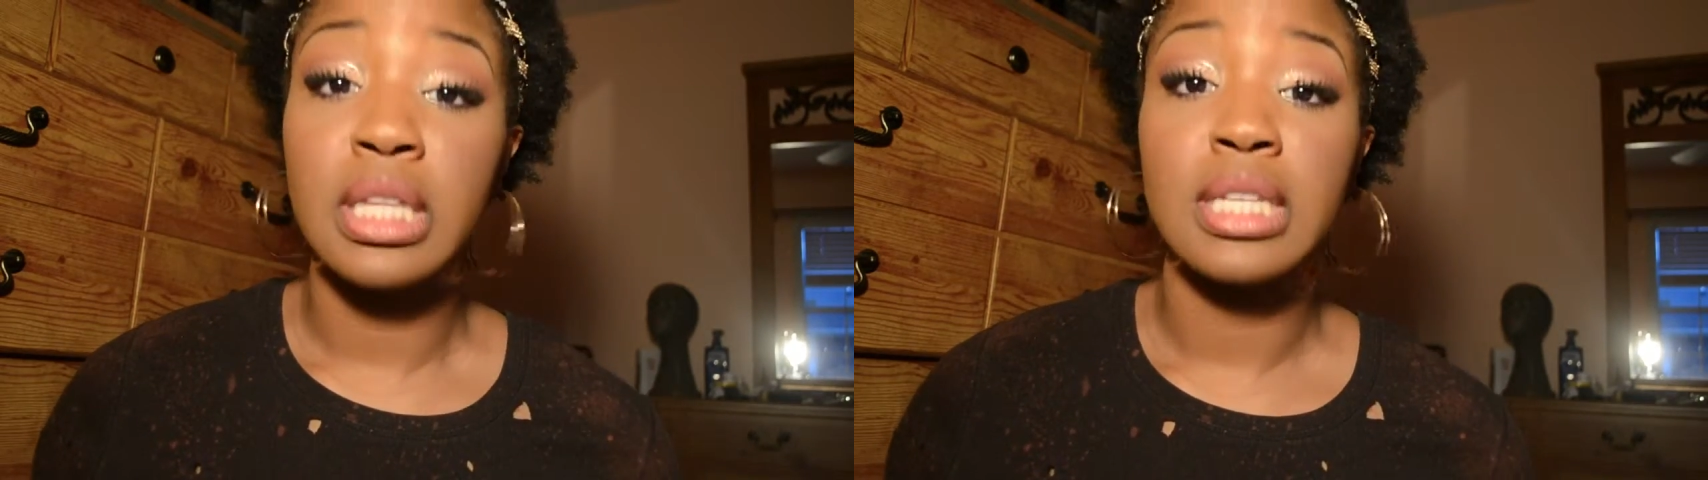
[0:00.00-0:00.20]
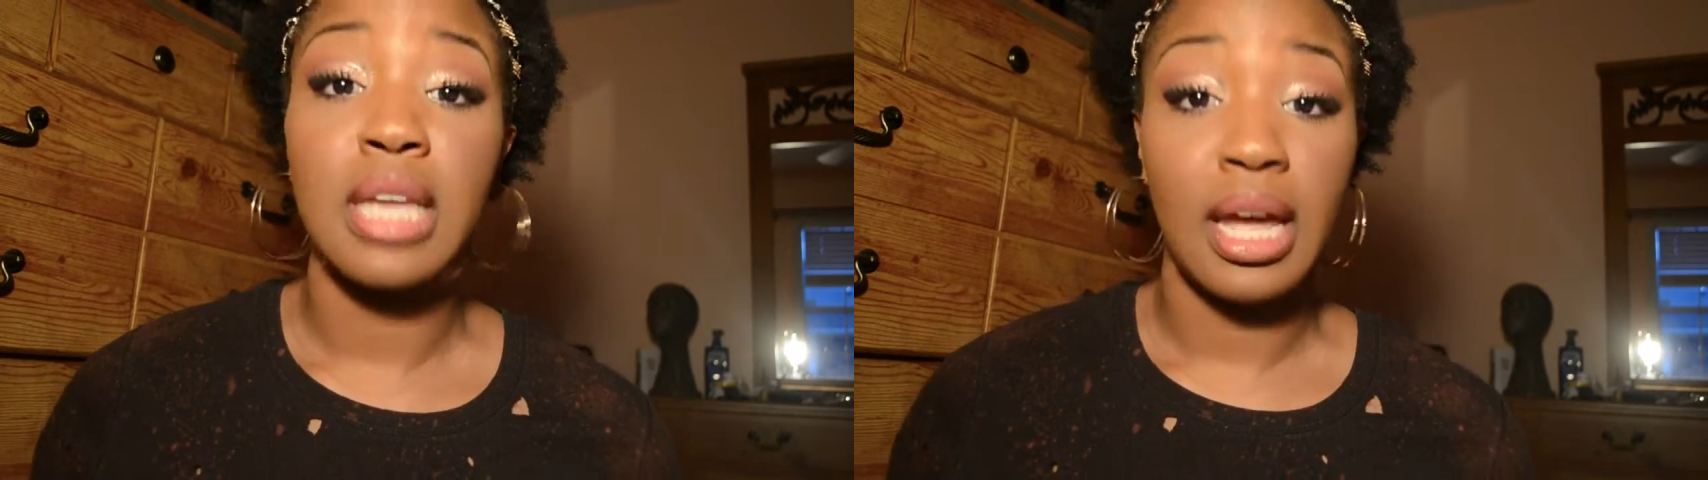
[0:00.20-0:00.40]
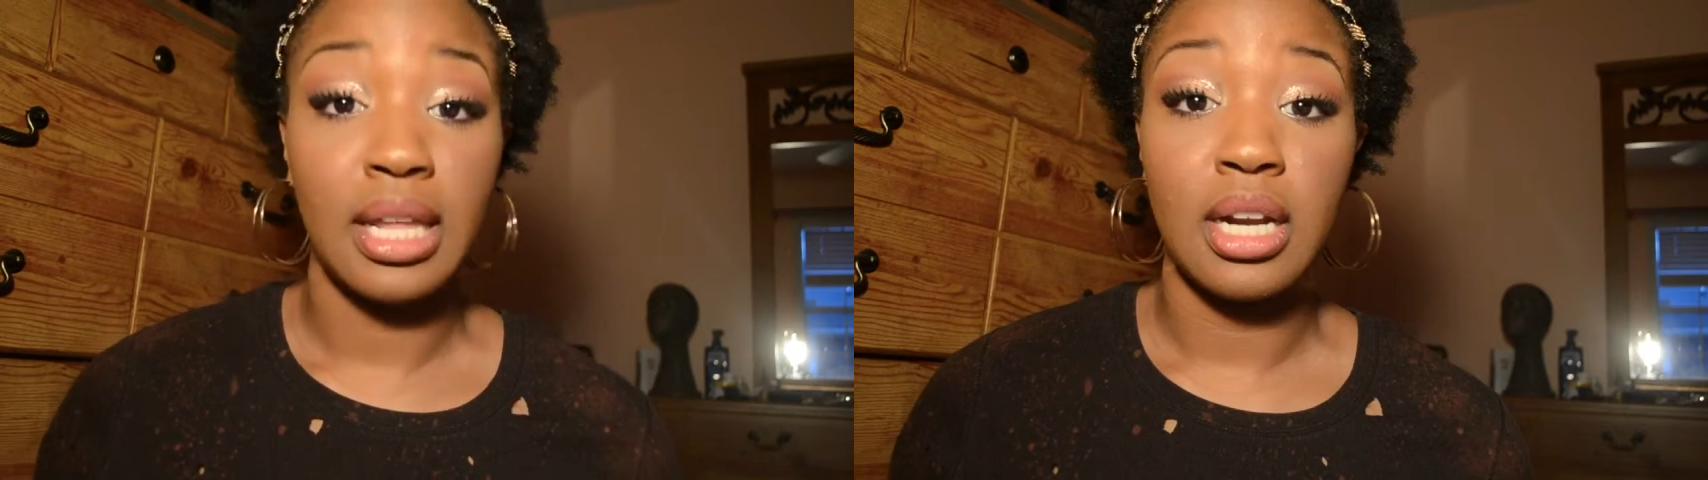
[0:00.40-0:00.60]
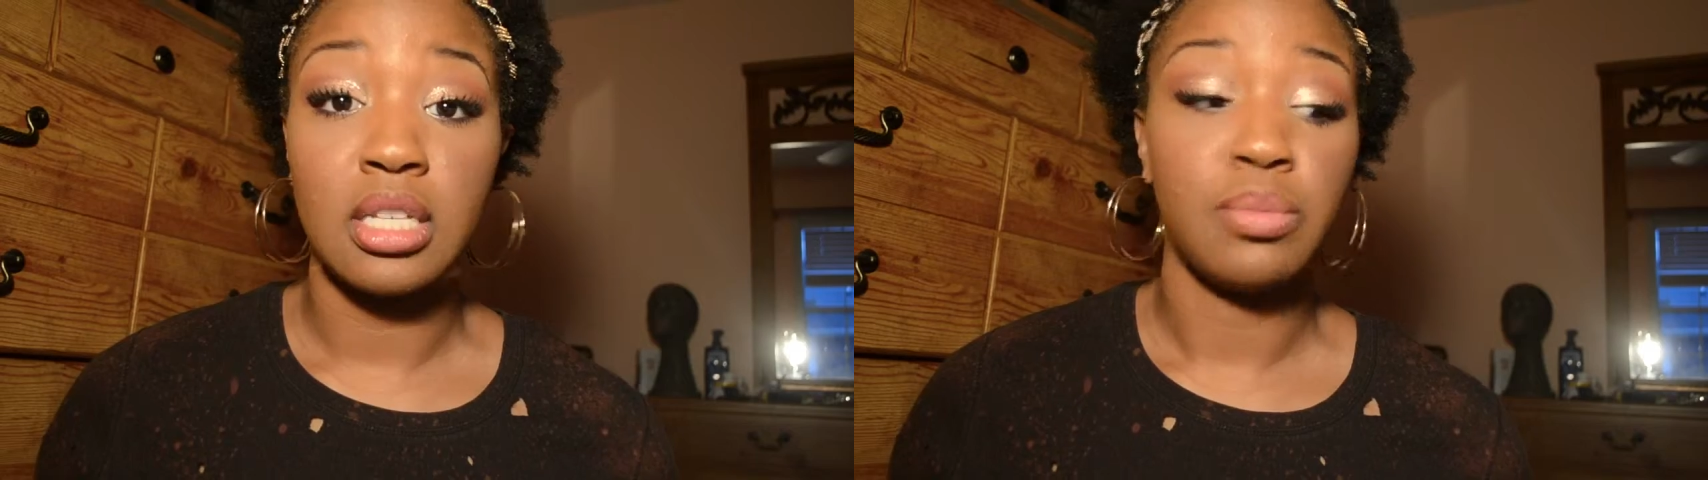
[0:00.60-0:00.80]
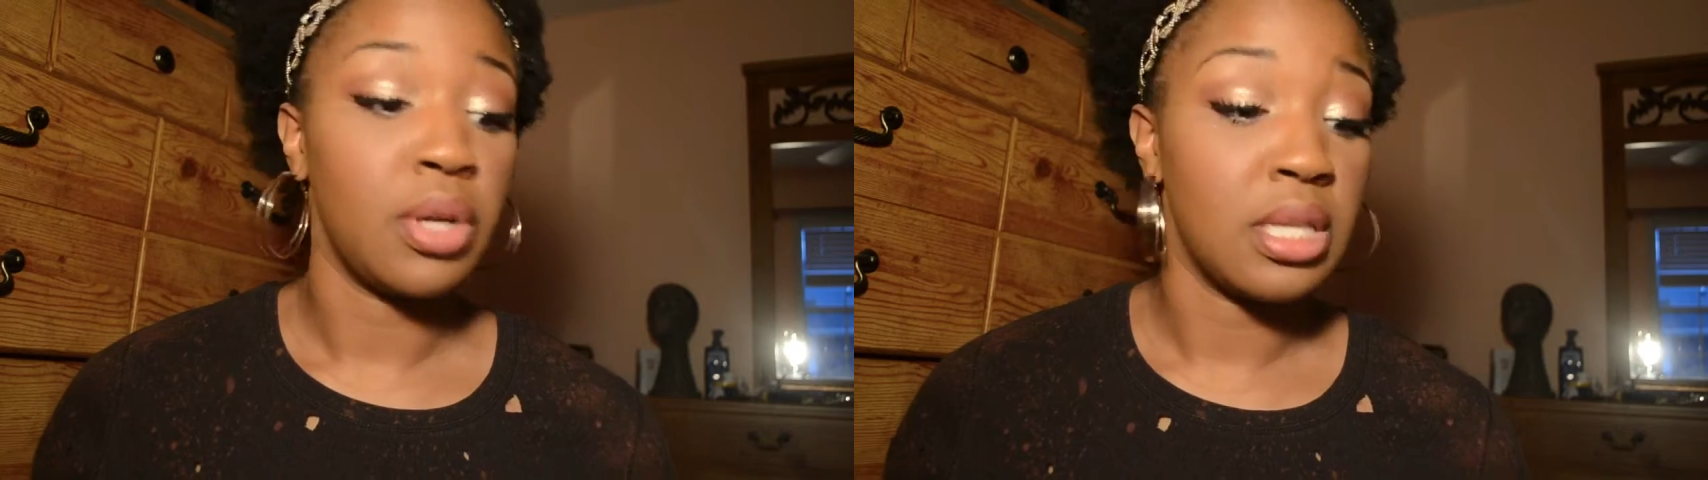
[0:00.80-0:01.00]
these
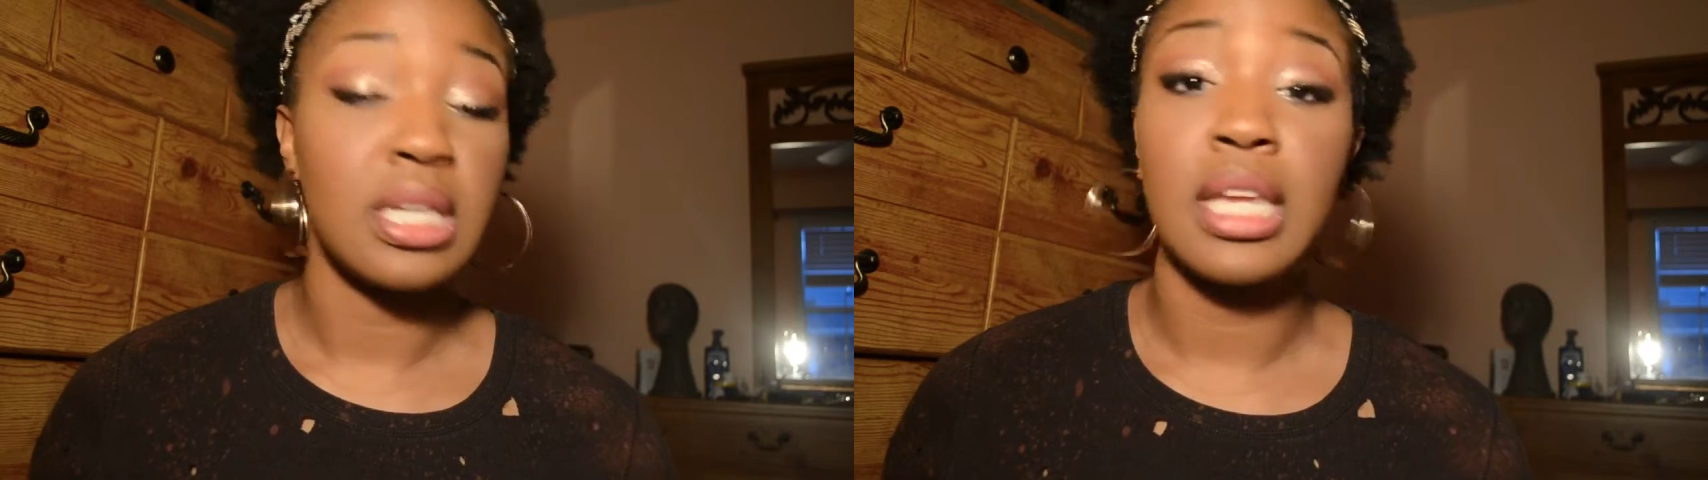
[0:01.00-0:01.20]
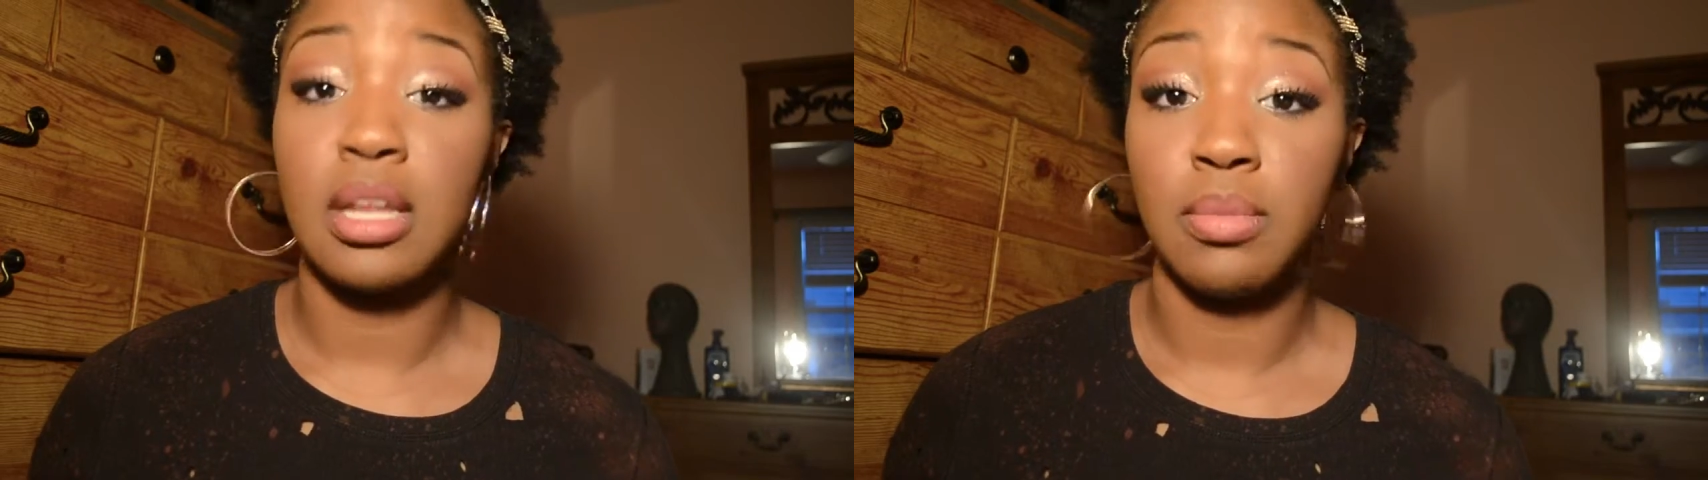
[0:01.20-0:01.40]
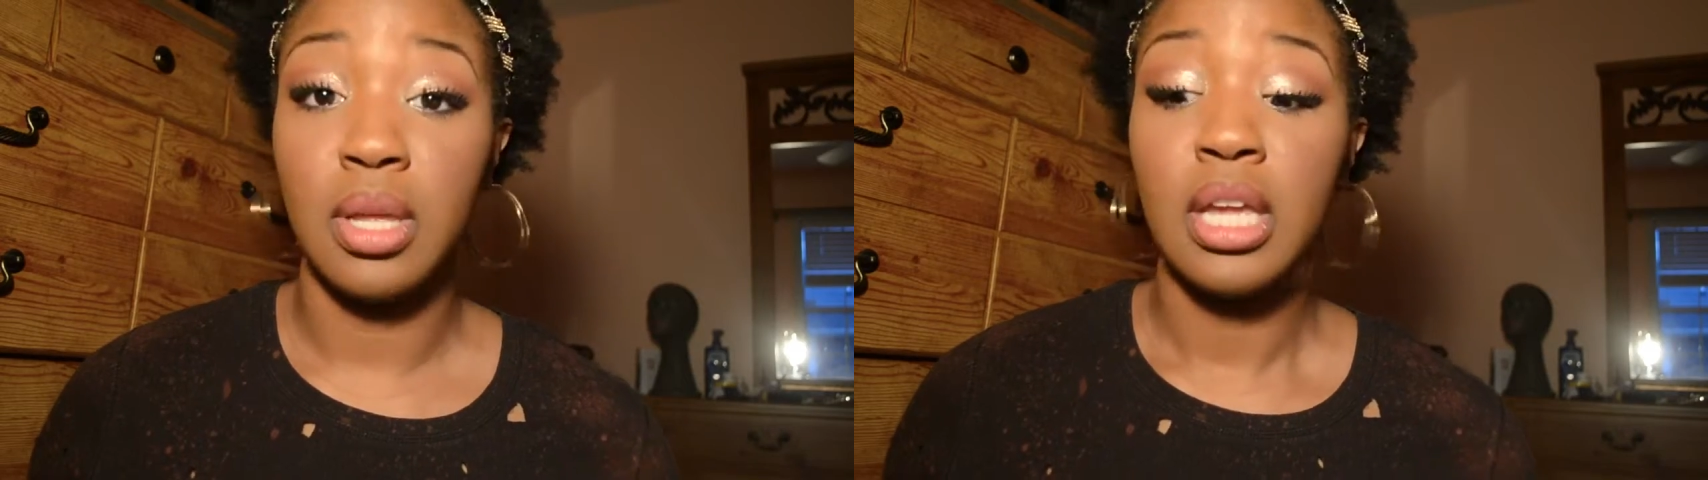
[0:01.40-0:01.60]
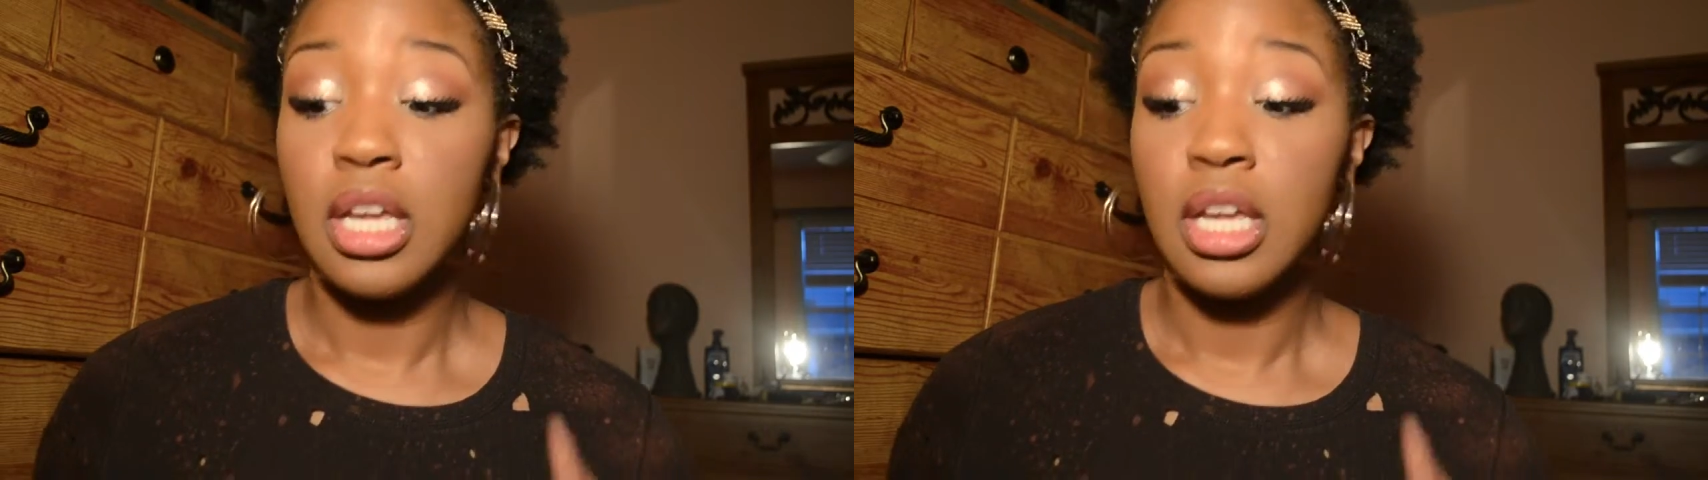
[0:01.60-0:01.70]
highlighters because it kicked me.